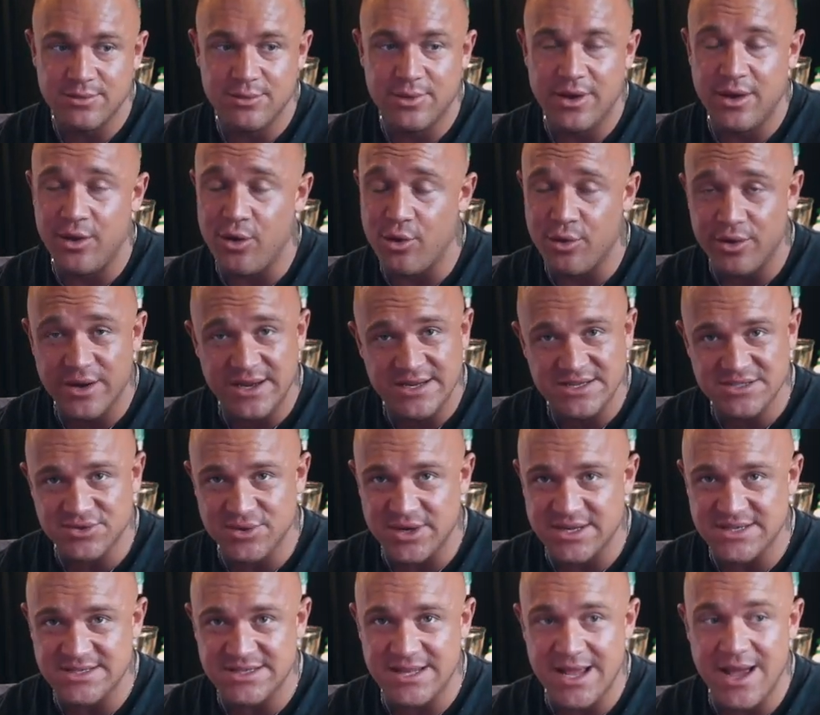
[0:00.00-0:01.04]
We're already
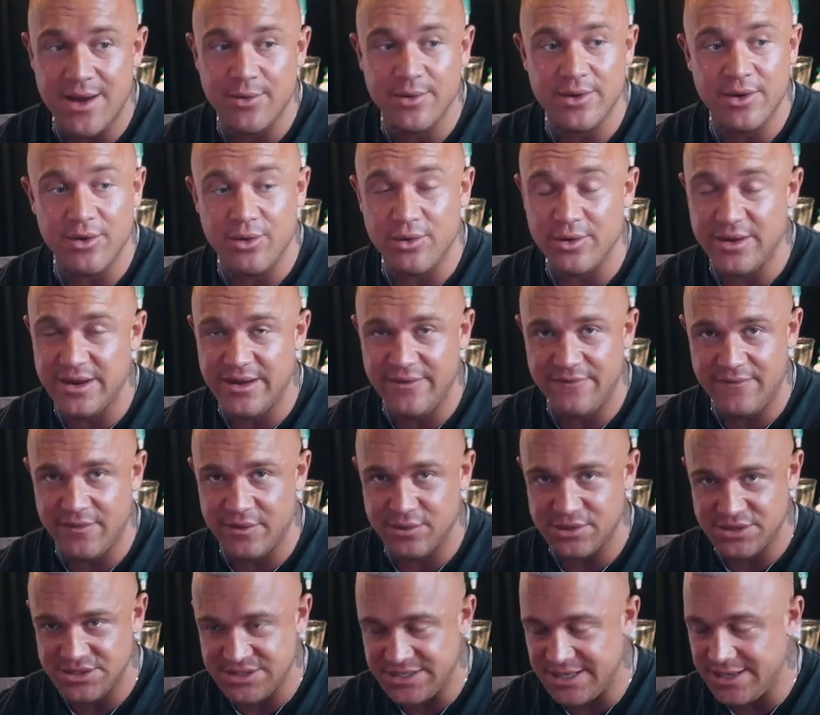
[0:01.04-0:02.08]
stressed out, we already
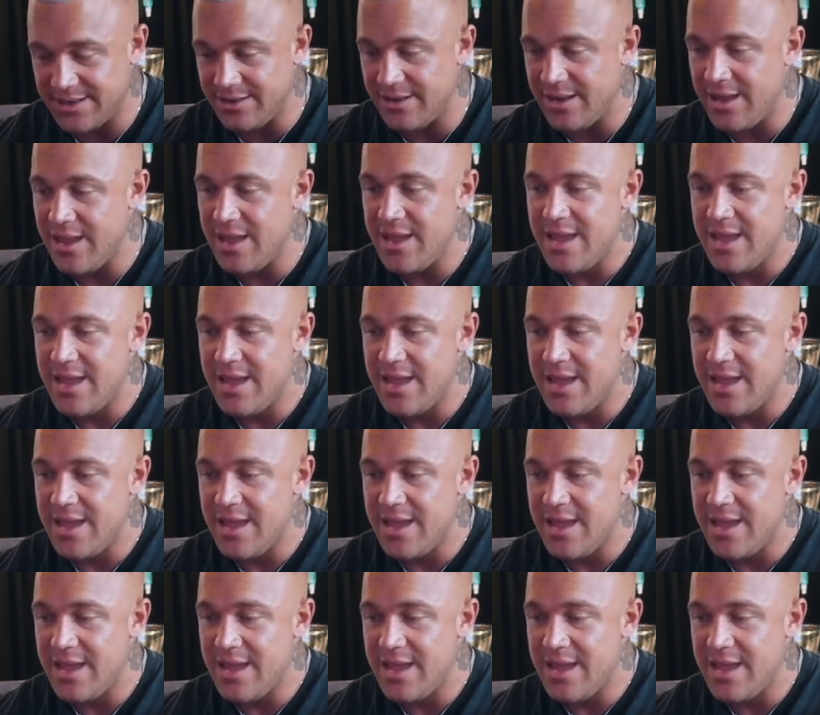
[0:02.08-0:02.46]
feel shit,